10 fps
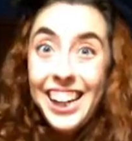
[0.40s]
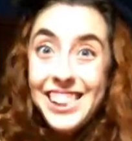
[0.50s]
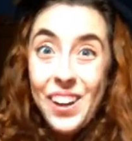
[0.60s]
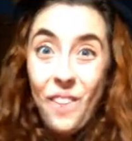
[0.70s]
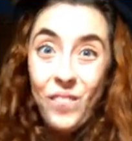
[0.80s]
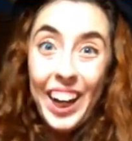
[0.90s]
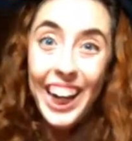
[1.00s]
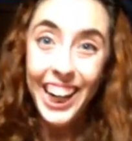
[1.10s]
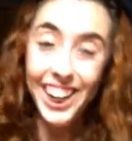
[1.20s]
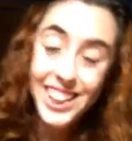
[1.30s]

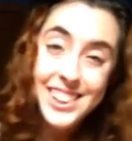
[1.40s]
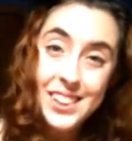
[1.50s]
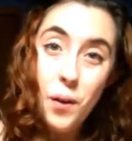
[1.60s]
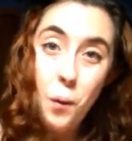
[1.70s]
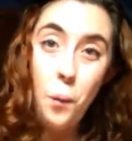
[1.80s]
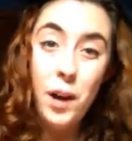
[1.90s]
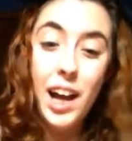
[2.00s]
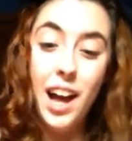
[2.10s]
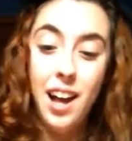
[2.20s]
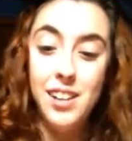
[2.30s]
Sophie. So
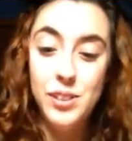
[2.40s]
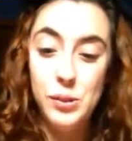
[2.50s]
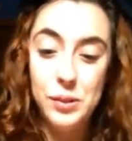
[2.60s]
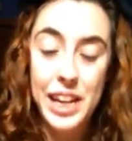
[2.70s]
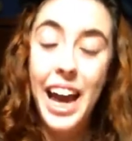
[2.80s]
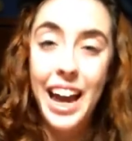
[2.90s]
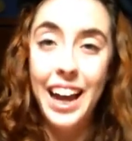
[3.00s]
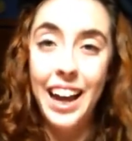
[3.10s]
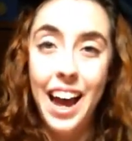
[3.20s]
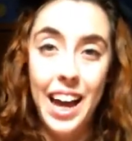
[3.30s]

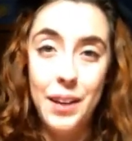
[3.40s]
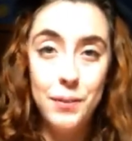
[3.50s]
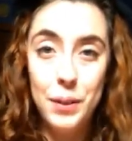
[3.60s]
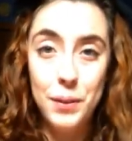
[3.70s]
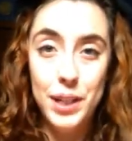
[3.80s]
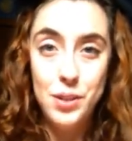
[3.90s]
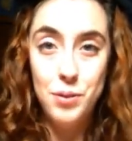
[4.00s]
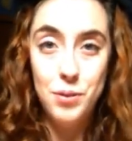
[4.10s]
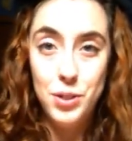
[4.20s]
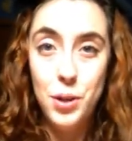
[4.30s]
today I am going
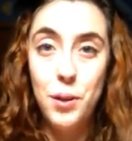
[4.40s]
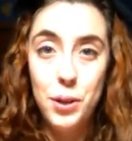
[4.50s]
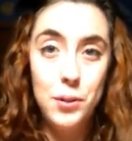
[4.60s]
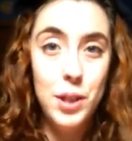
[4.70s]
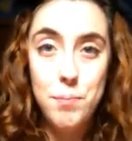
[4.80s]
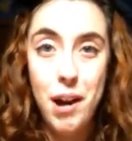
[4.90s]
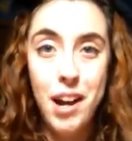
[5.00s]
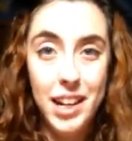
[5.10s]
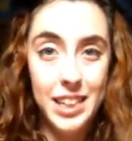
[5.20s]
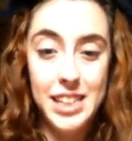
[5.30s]
to show you the
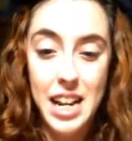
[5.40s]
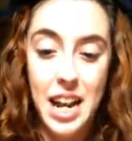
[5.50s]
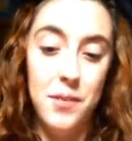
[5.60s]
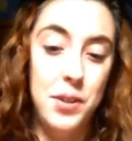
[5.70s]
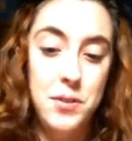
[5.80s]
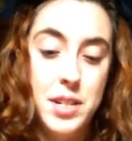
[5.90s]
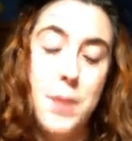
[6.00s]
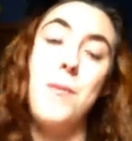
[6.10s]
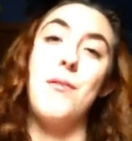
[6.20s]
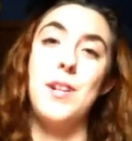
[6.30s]
products that I've used
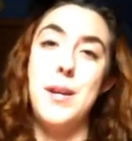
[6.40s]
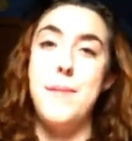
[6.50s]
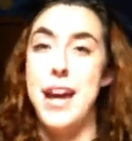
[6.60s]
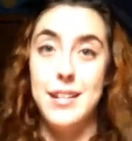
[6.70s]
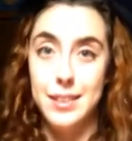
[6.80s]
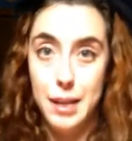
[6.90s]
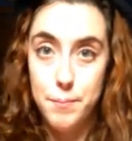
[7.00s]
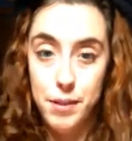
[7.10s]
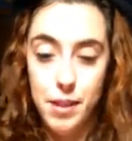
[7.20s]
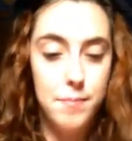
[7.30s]
up over the past
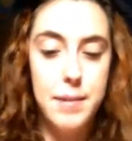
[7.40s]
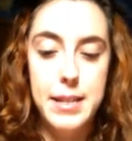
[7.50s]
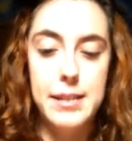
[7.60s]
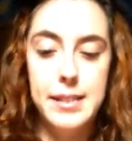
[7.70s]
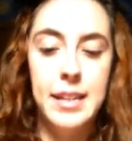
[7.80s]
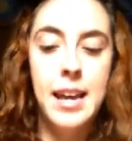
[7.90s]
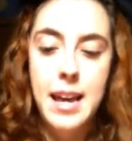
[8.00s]
couple of months.